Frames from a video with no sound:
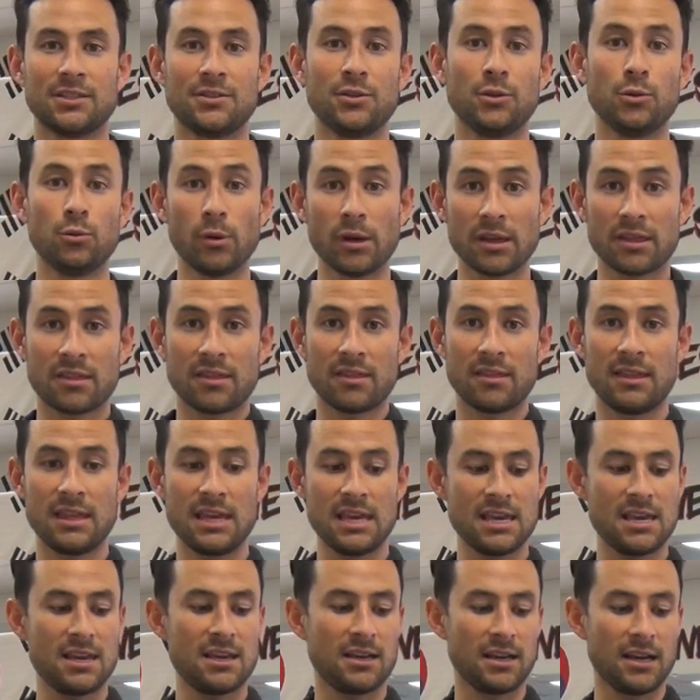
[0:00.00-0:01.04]
to do with
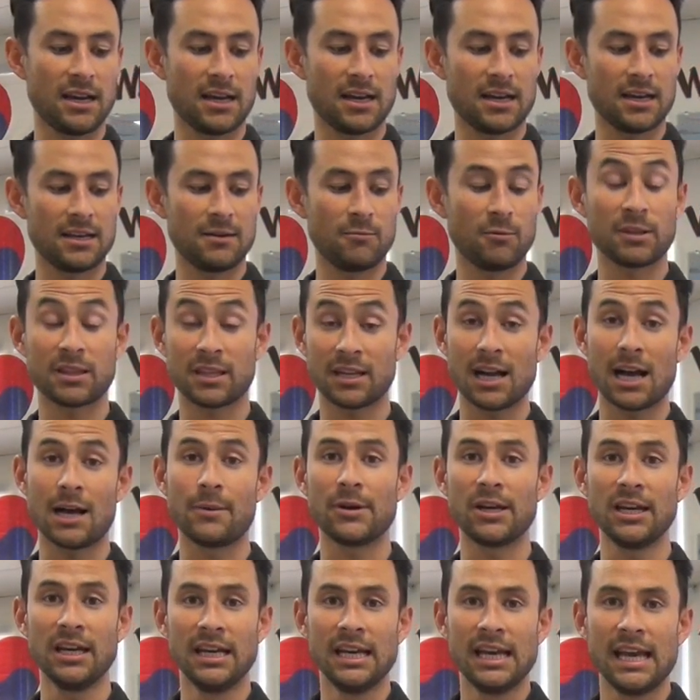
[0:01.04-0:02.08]
the
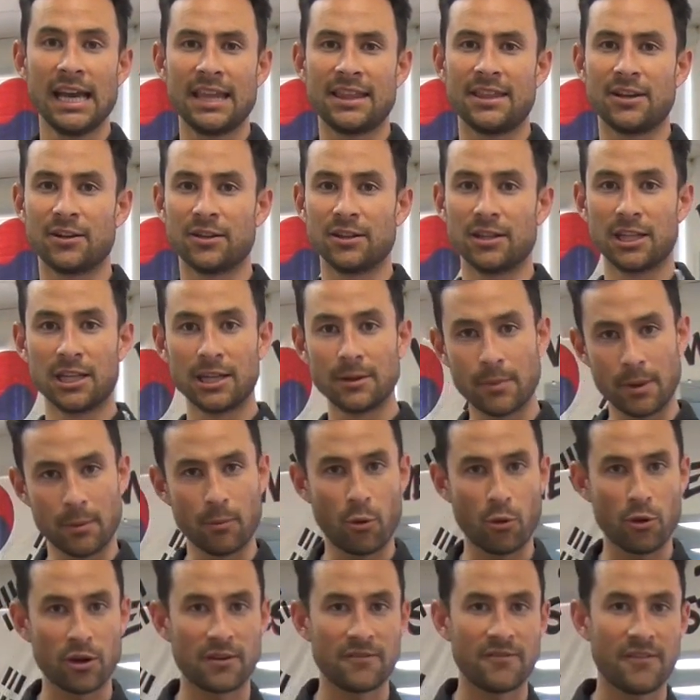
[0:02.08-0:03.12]
kama. They're a little bit
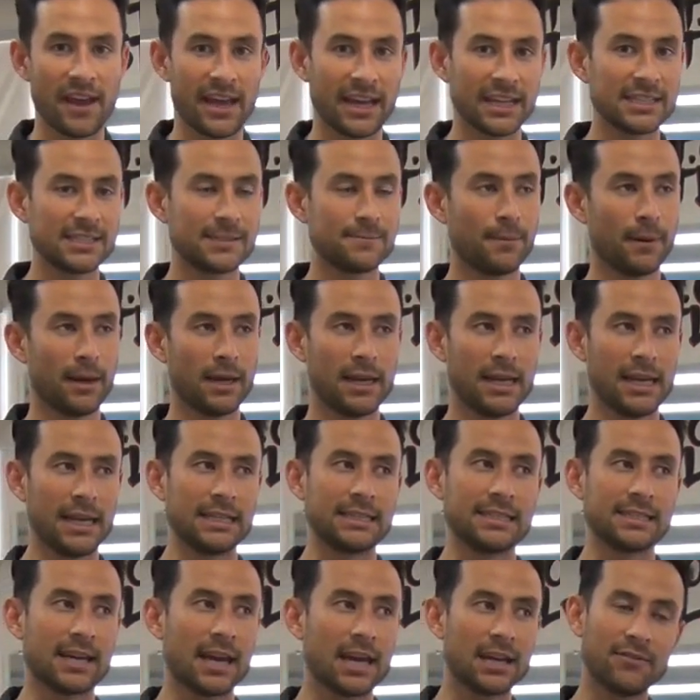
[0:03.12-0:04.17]
more advanced, but
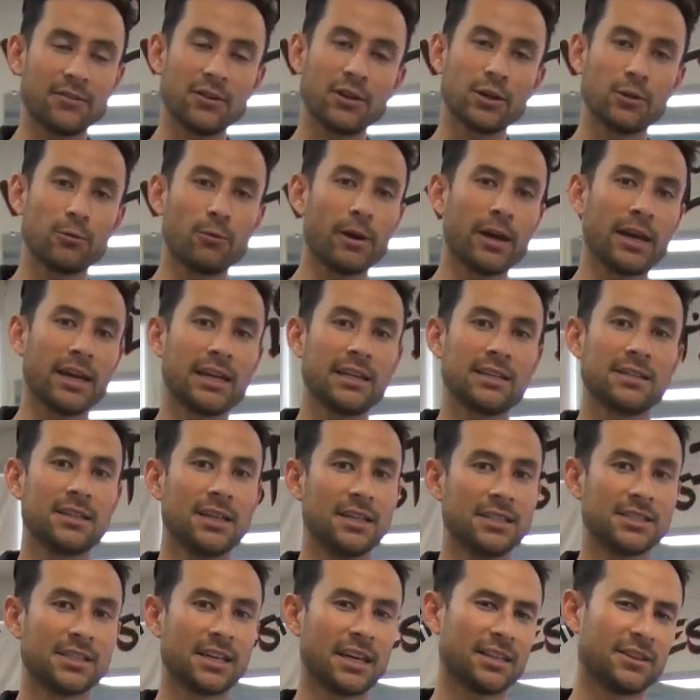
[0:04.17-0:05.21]
it's kind of a good way.
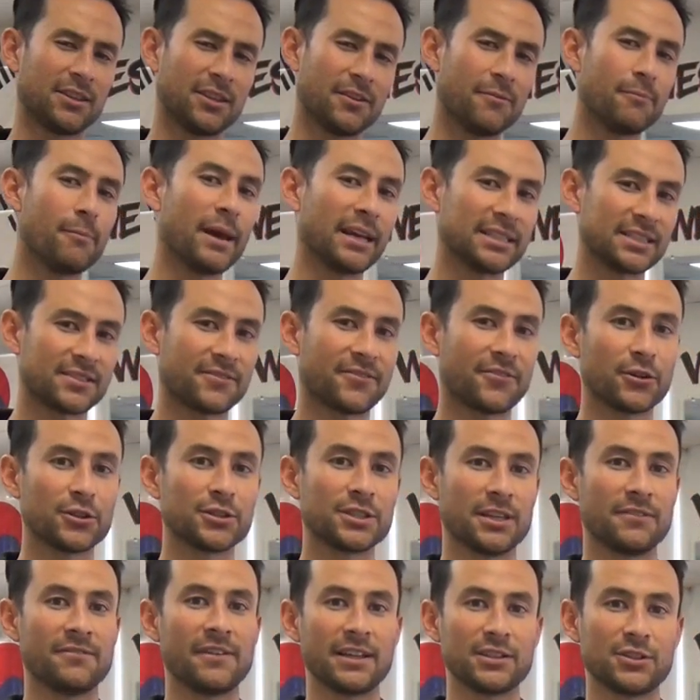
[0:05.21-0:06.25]
It's like the best
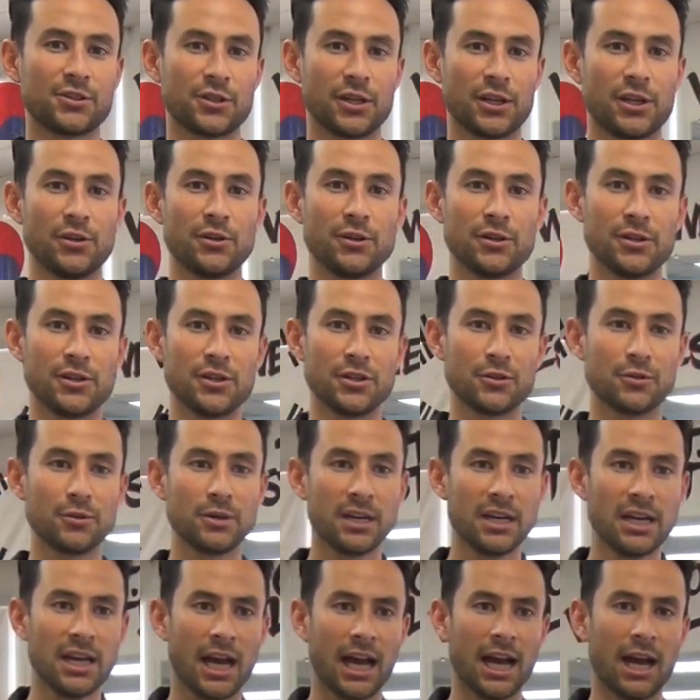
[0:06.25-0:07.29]
first advanced trick you can do
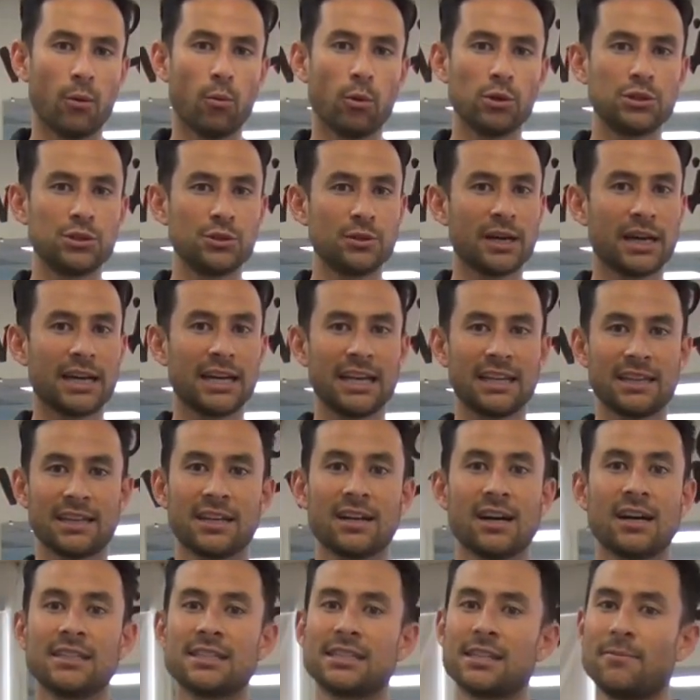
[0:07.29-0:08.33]
once you kind of get the
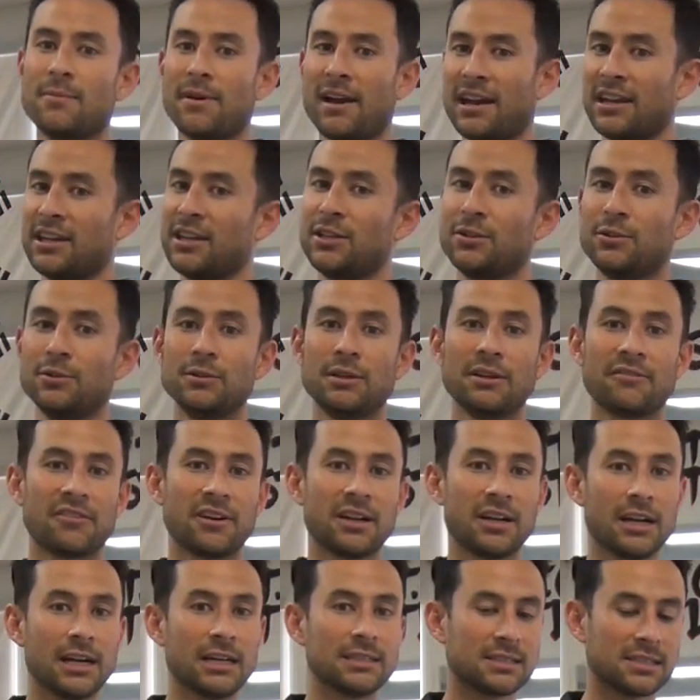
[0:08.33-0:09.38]
concept of how do you do
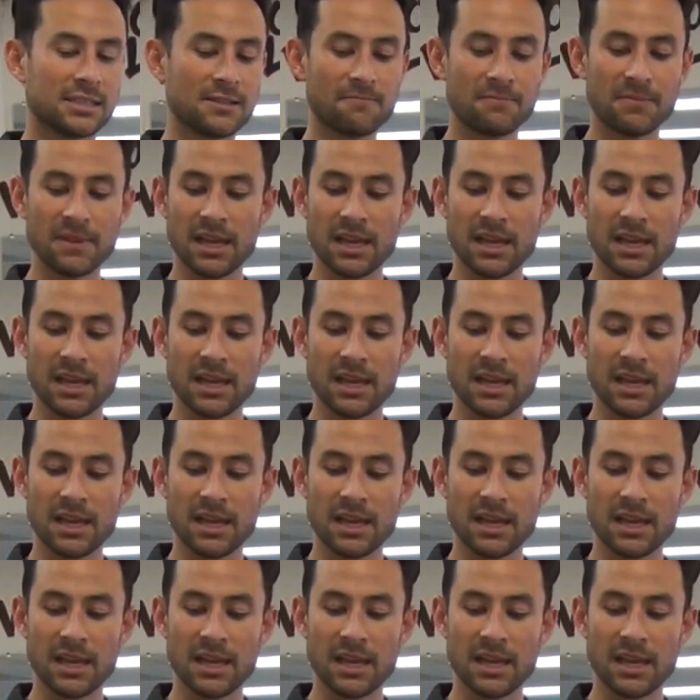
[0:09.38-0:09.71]
different cuts.